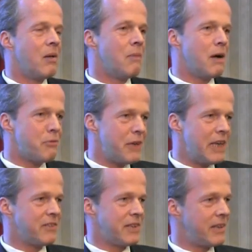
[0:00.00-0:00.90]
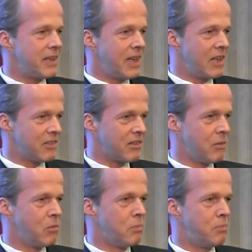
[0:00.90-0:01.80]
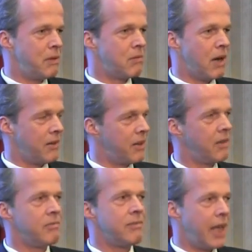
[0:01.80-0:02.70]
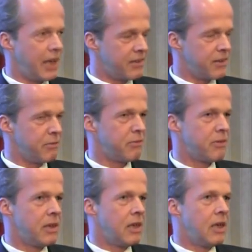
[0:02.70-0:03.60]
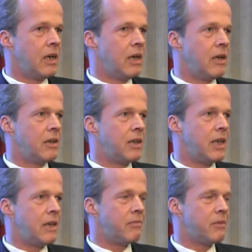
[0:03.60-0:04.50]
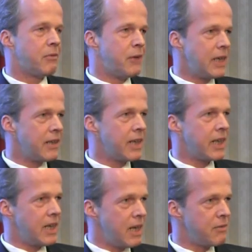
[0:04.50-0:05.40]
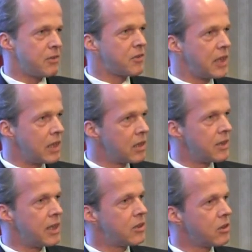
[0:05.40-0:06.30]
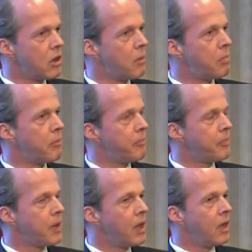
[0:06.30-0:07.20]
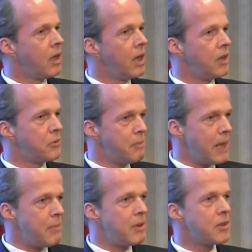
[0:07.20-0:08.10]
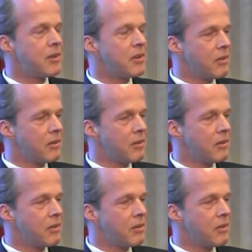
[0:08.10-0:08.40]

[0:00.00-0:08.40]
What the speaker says: My fear is that the answer would be rather negative. The feeling that I have is still that Europe is maybe